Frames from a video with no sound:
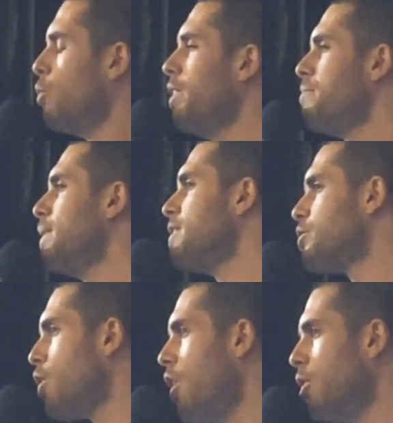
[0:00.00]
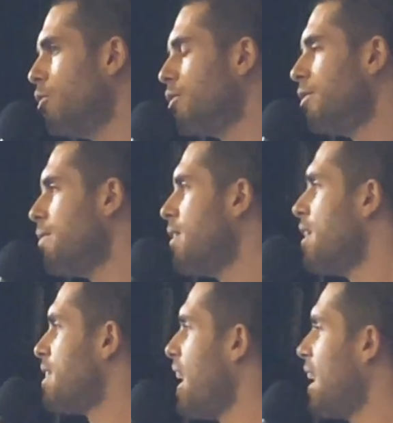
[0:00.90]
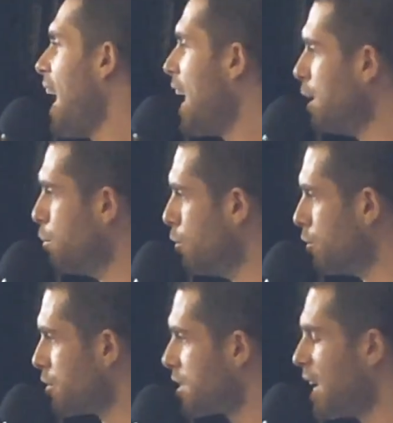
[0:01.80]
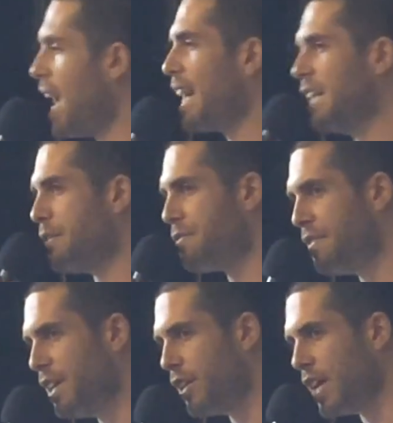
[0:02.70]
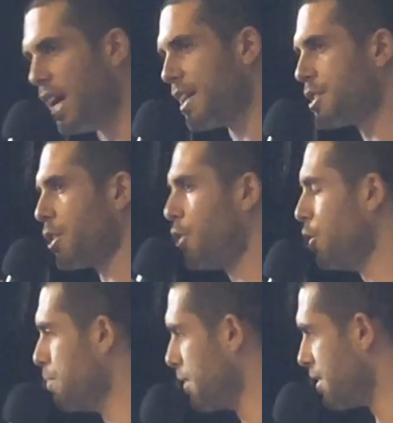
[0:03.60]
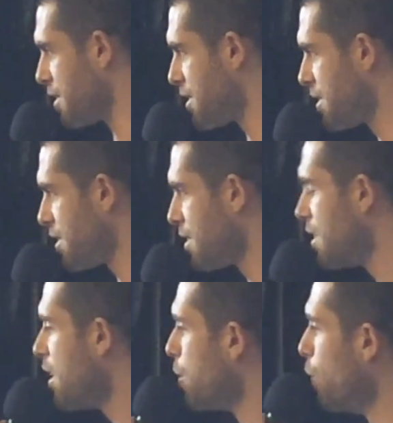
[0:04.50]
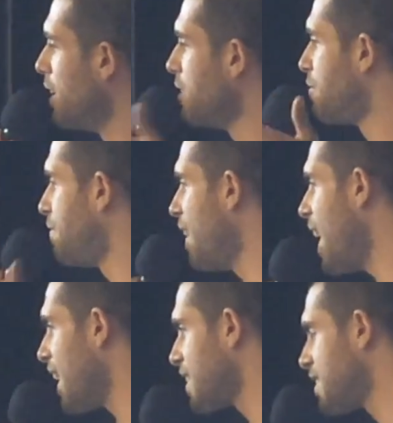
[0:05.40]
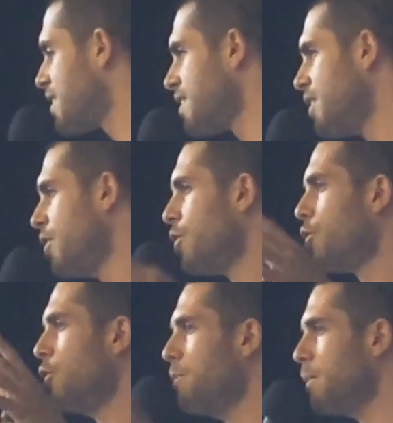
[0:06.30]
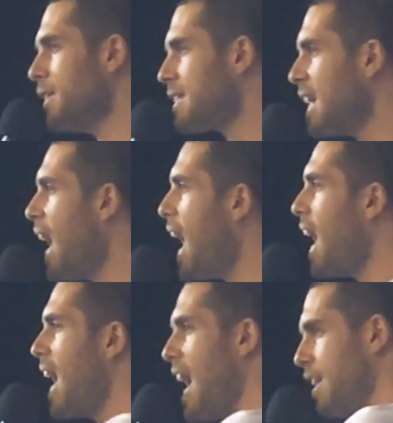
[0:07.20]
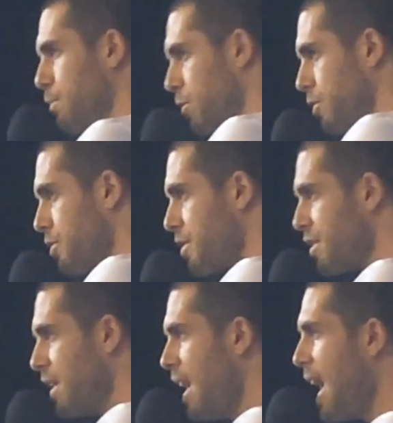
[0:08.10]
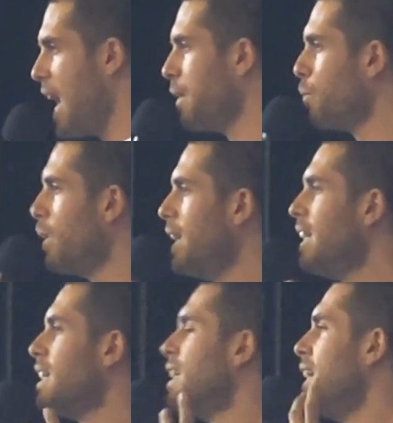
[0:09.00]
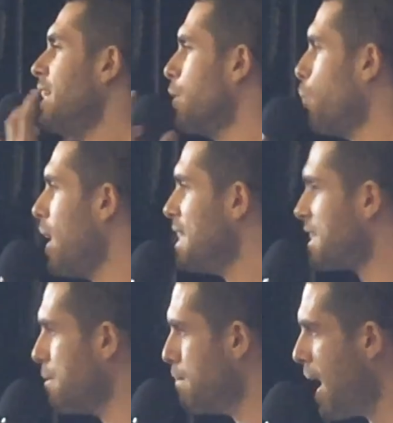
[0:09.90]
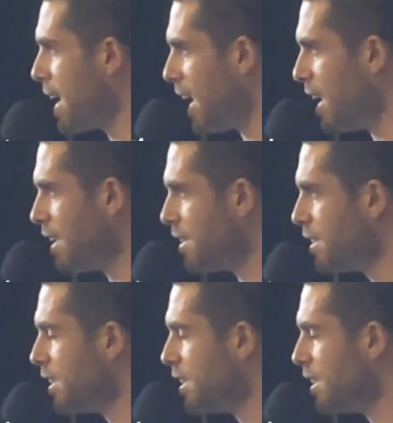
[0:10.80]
We've been told that animals are inferior to humans, when in fact humans are animals, and we, in the ways that matter,